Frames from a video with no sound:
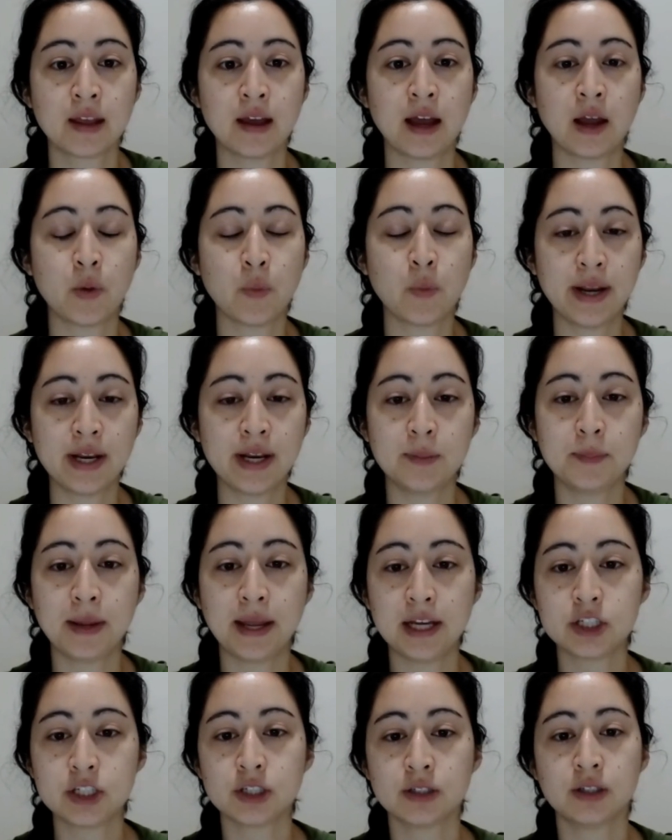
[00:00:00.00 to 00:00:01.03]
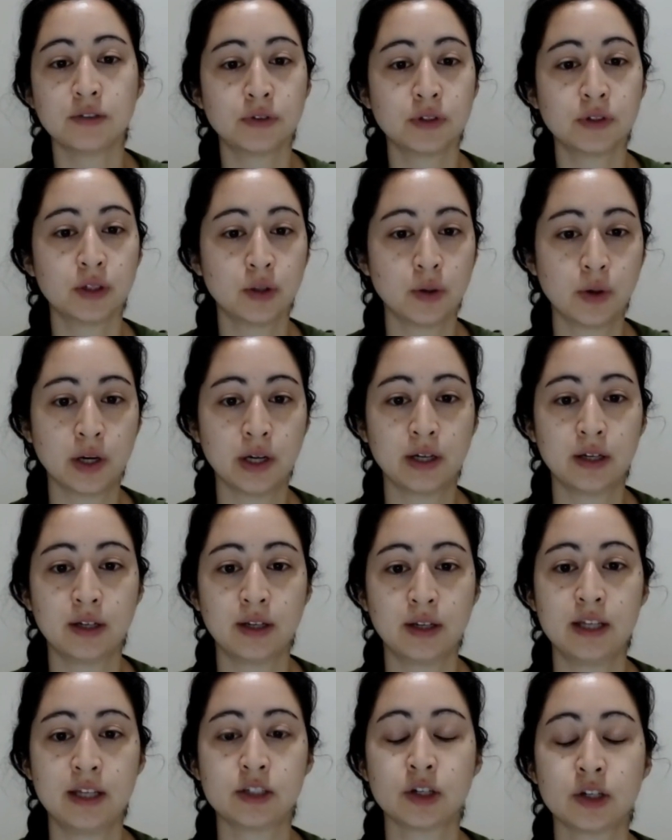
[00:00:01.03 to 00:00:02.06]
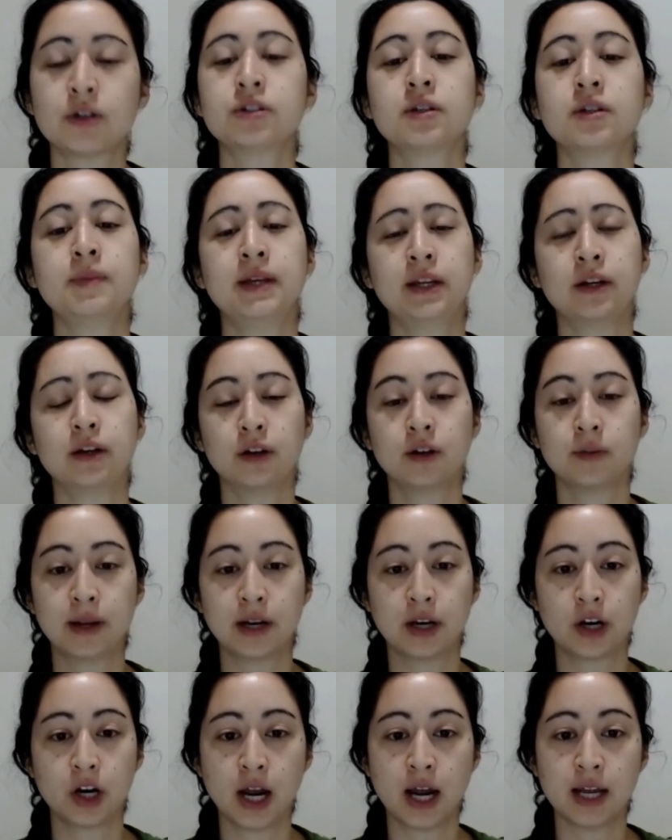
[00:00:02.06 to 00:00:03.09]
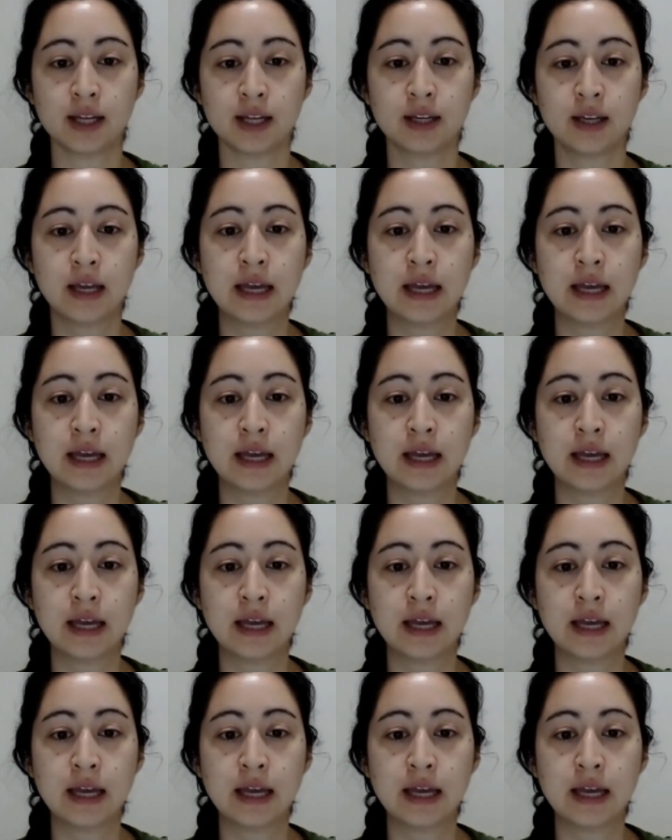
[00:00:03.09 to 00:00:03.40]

I waited patiently for the Lord. He turned to me and heard my cry.